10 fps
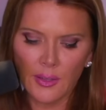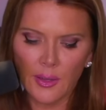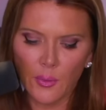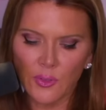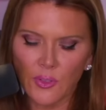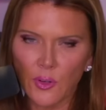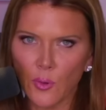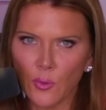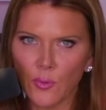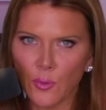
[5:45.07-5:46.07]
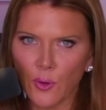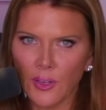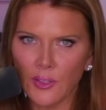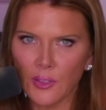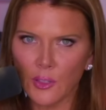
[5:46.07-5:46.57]
that was known for
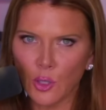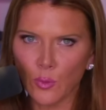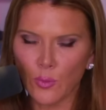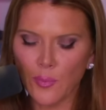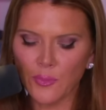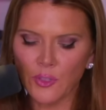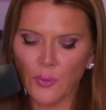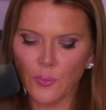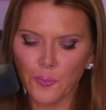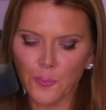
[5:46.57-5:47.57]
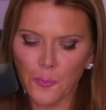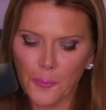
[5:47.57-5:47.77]
its corruption.